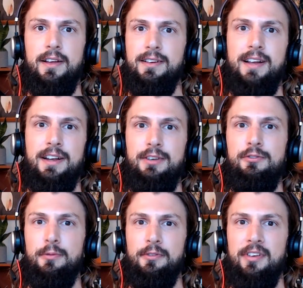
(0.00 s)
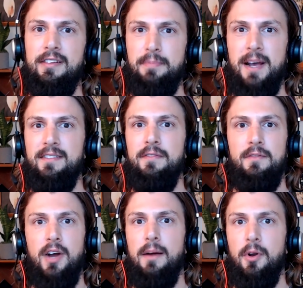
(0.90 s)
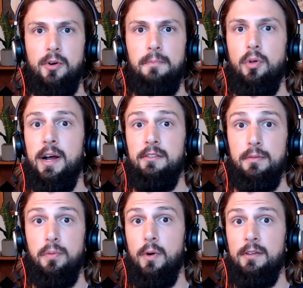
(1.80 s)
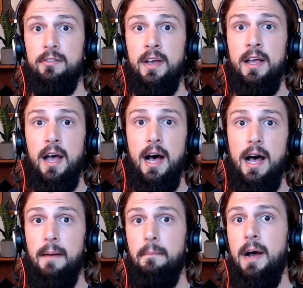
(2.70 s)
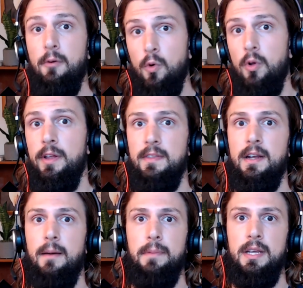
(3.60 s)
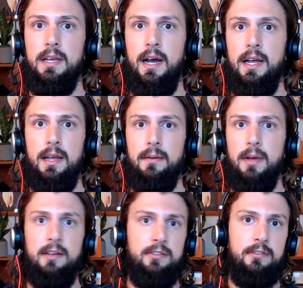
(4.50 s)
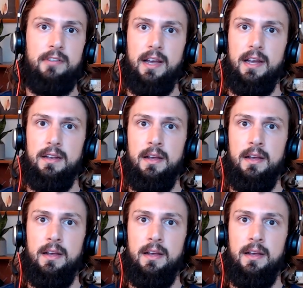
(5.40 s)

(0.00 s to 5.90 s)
kind of usual suspects of environmental compliance reports. My role at the company, I am, as you said,